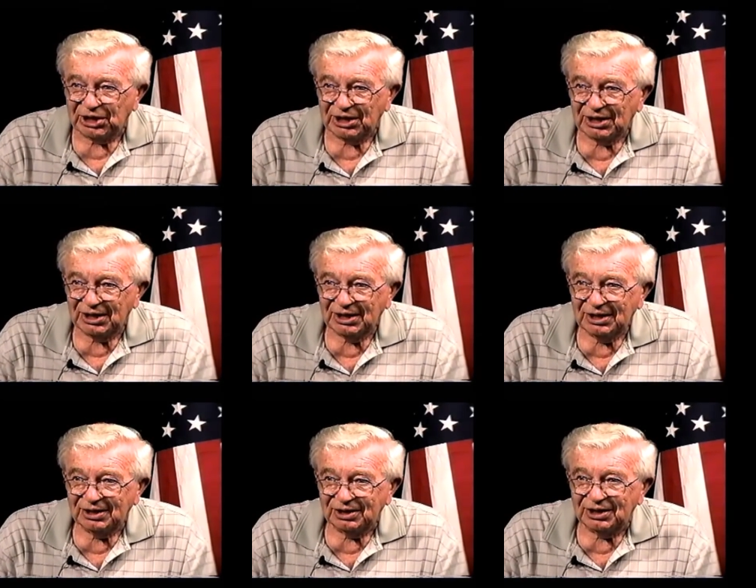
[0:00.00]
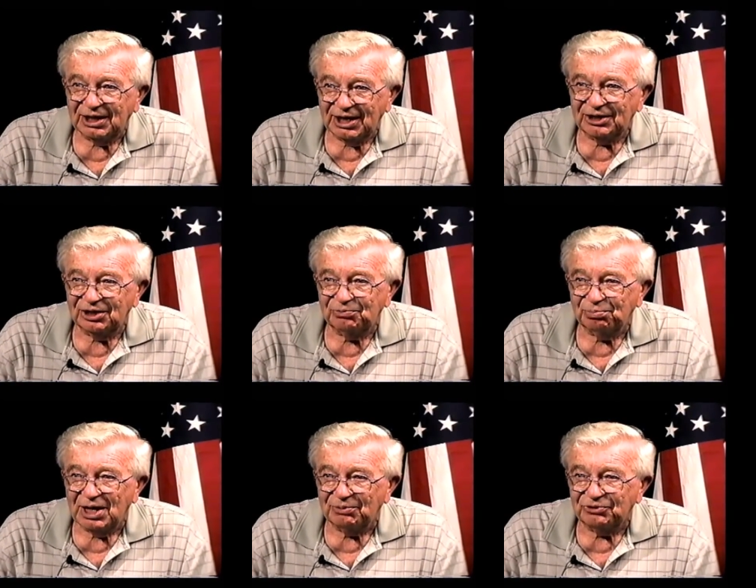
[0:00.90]
The lead planes that had the
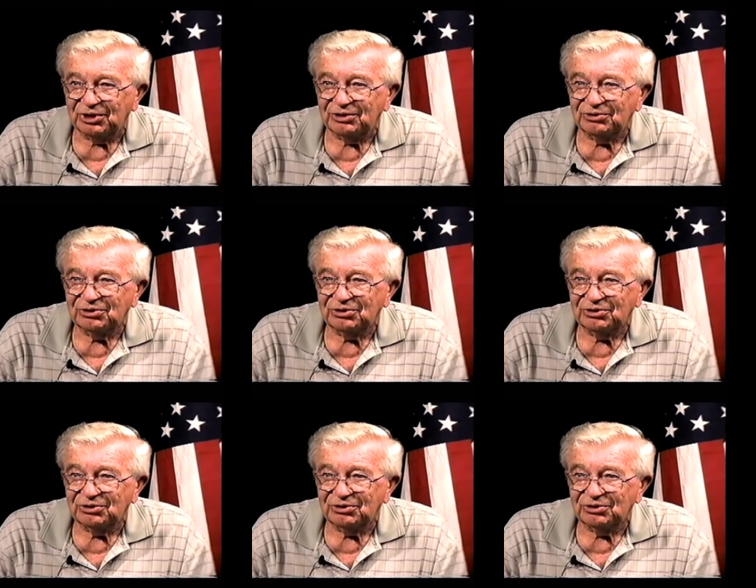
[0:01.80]
bomb sites.